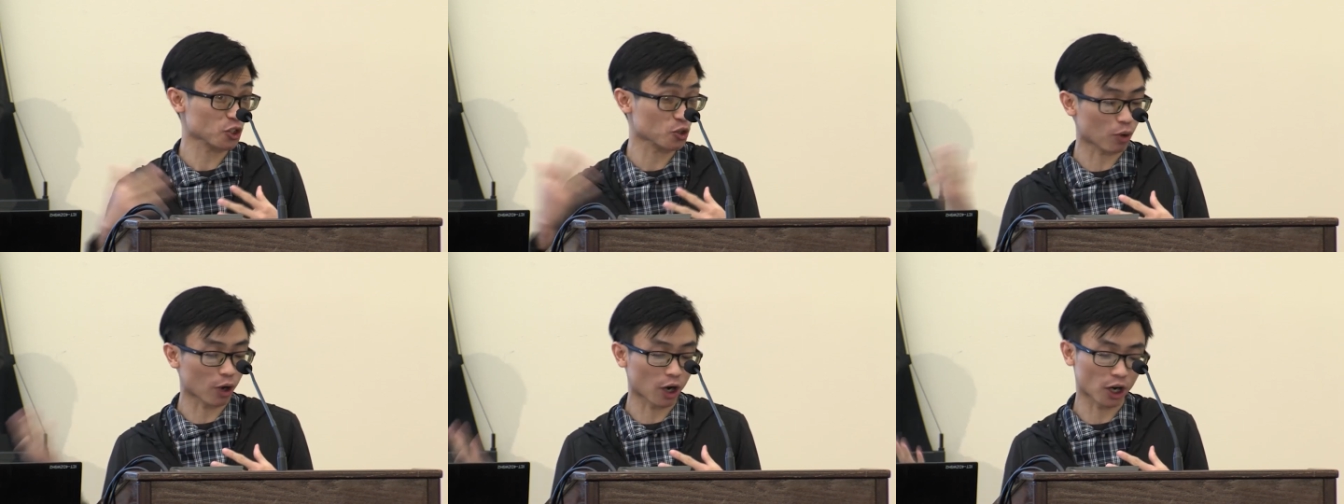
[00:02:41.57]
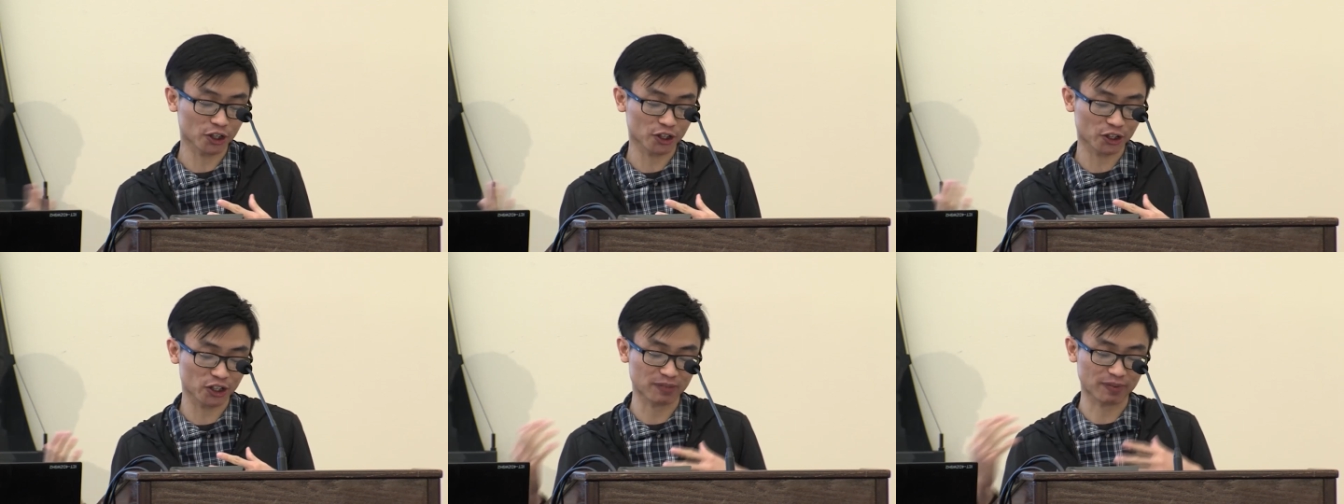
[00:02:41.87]

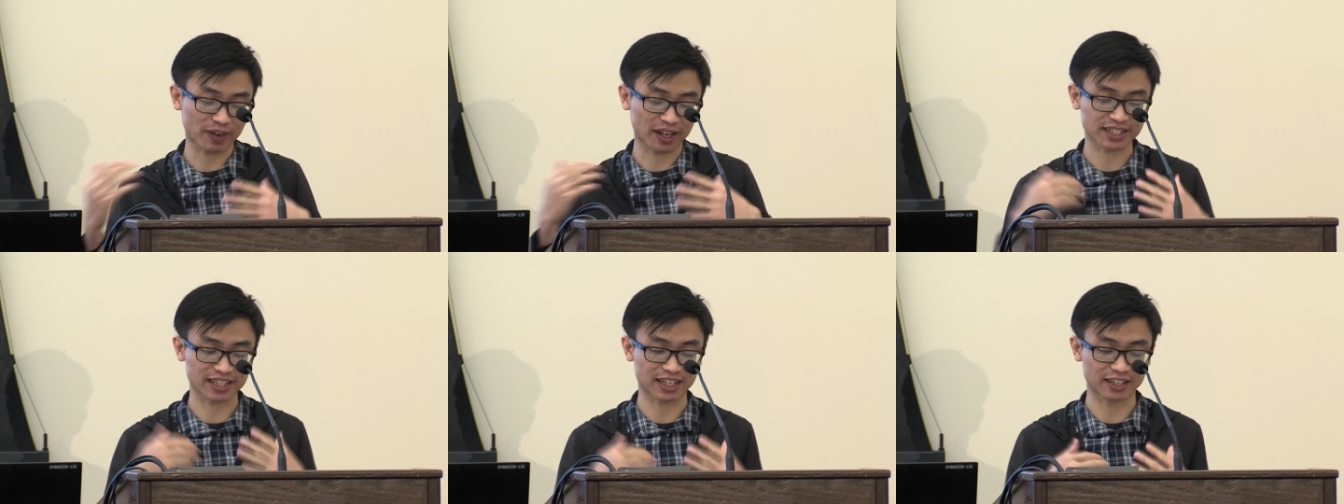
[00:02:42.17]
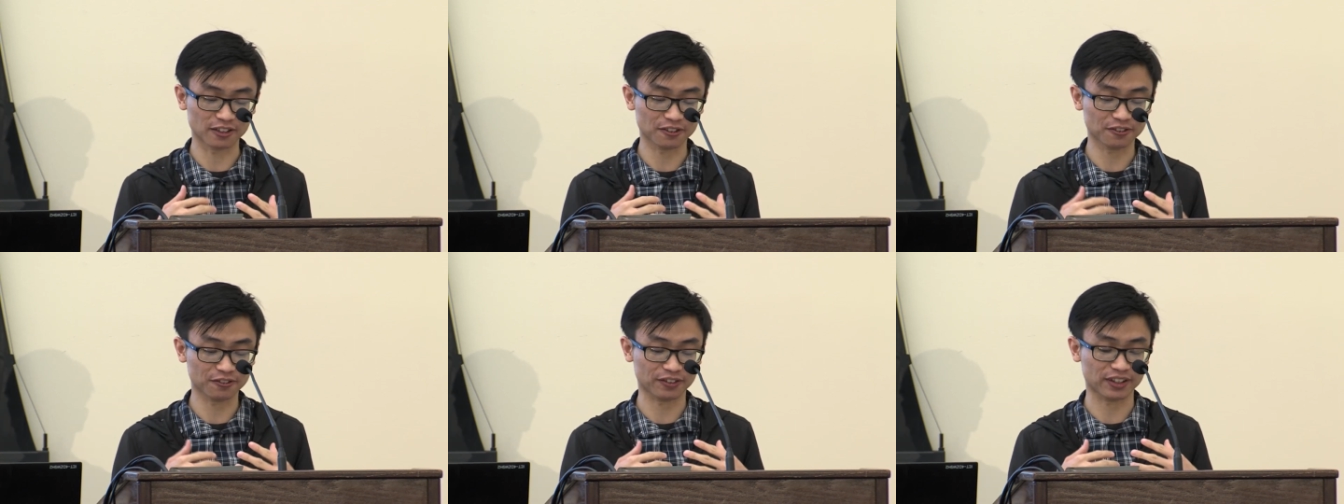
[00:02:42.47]
Walker and
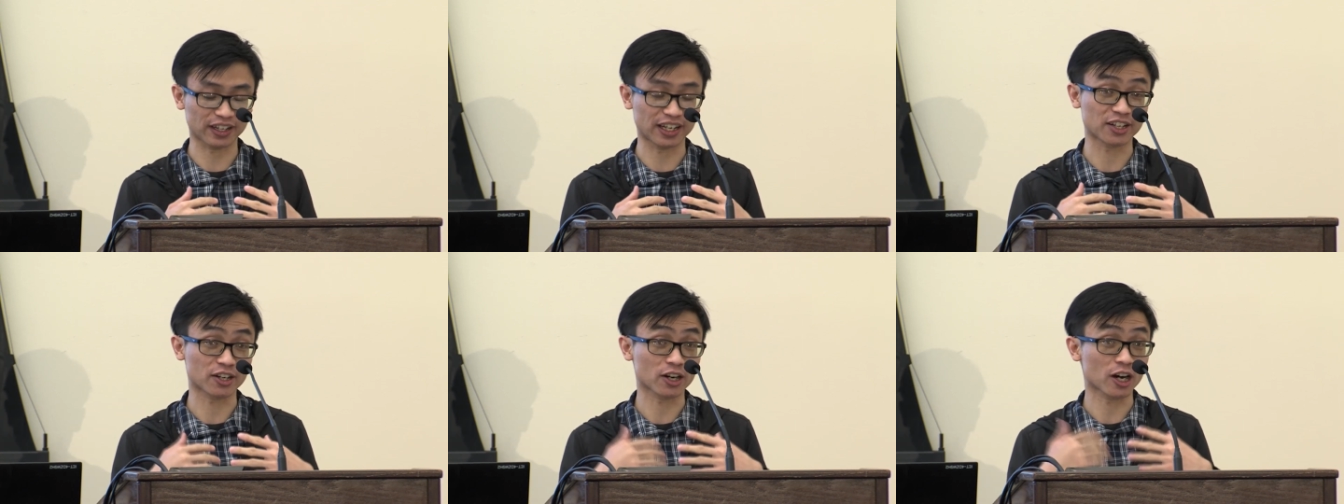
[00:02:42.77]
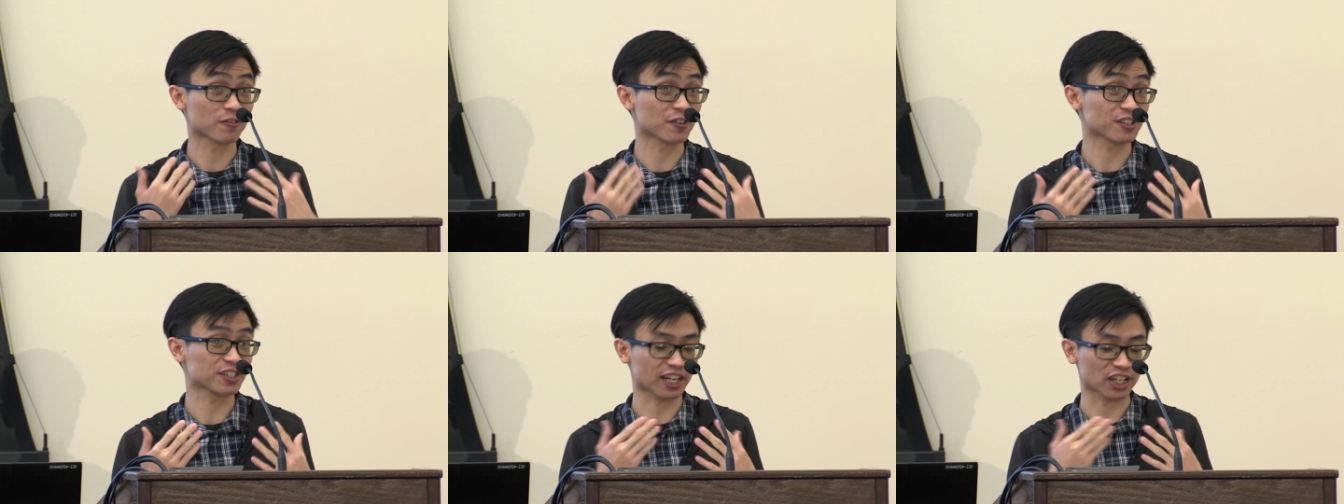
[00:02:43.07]
myself in
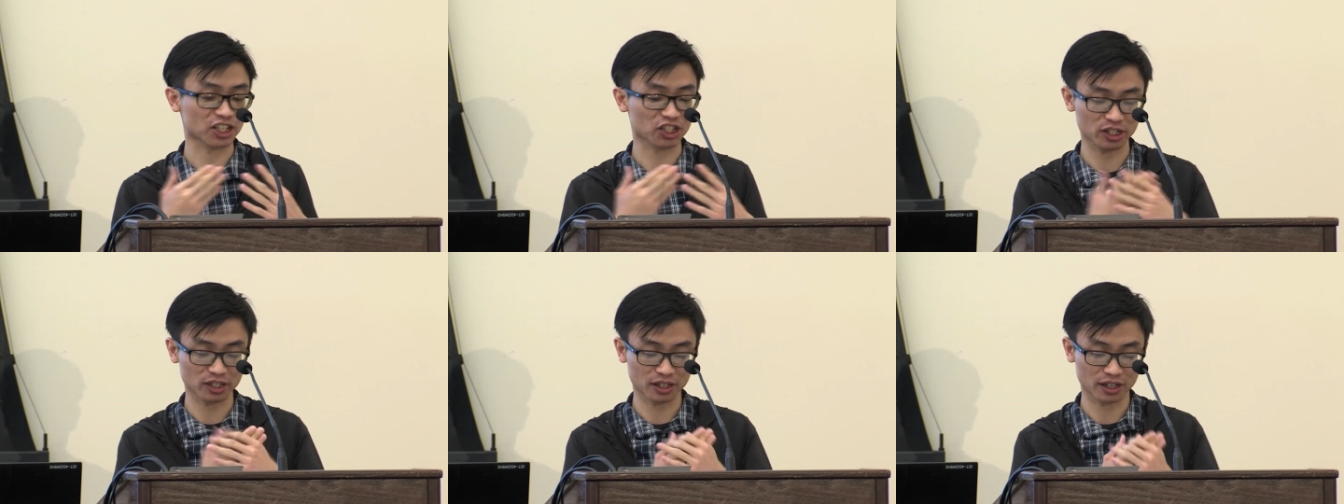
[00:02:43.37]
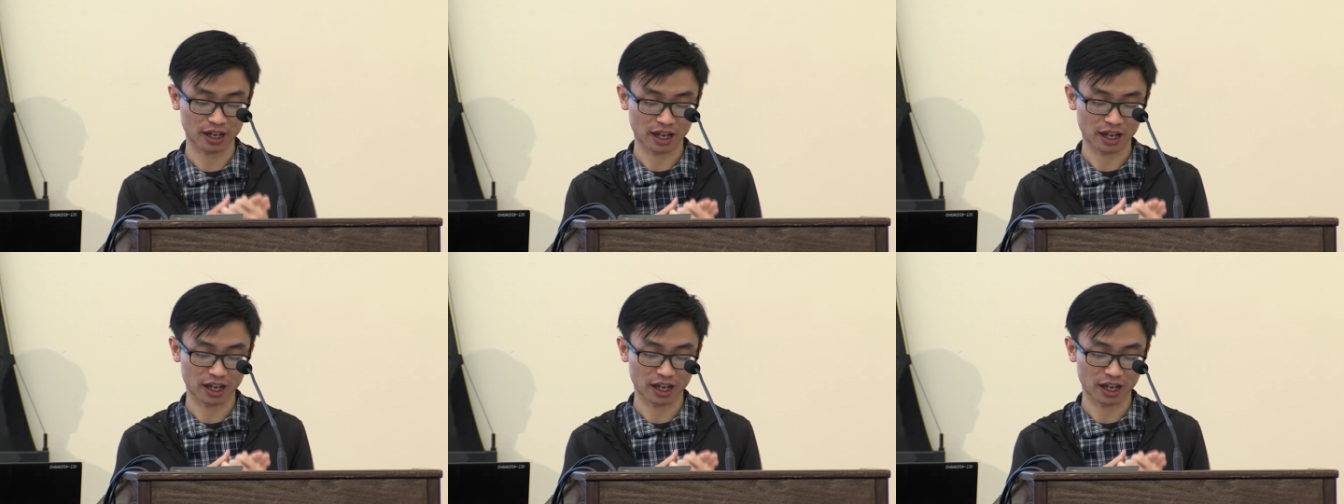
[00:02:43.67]
conversation.